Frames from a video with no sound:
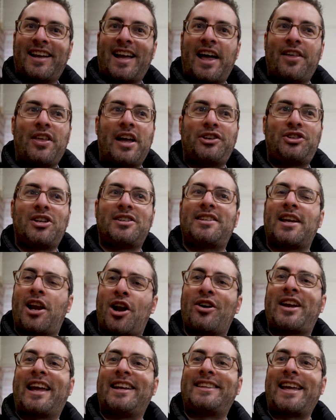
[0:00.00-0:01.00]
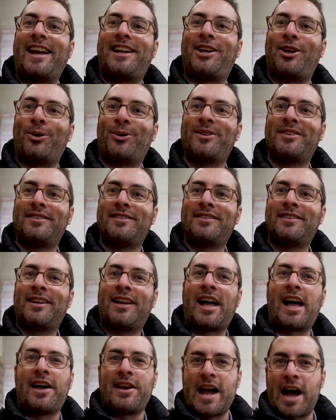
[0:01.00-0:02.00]
And then she said, okay, thank you.
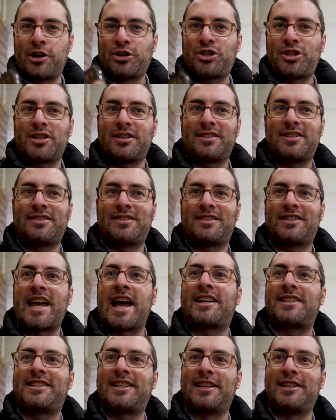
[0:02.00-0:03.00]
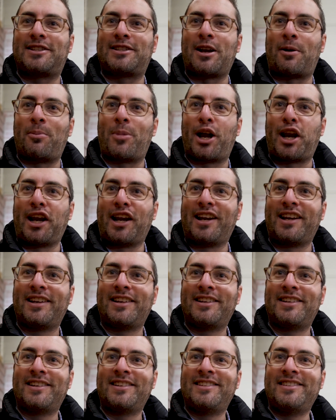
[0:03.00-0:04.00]
And now she's texting somebody.
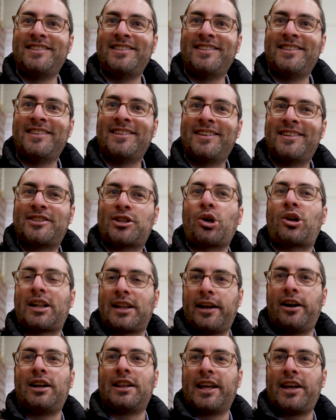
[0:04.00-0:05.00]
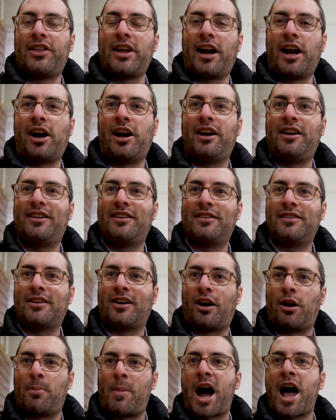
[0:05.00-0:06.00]
So clearly they
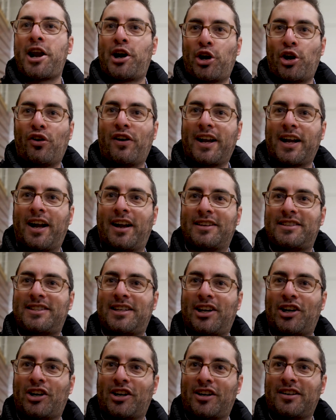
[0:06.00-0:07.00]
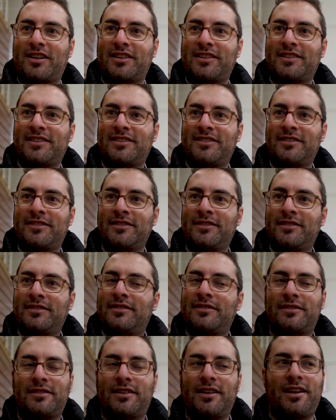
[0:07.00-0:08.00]
are monitoring us here.
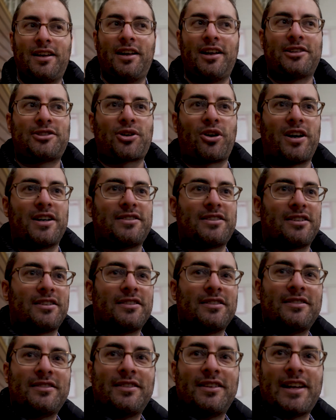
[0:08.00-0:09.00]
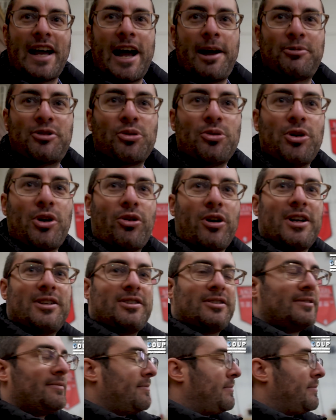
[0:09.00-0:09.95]
It's crazy. Absolutely crazy.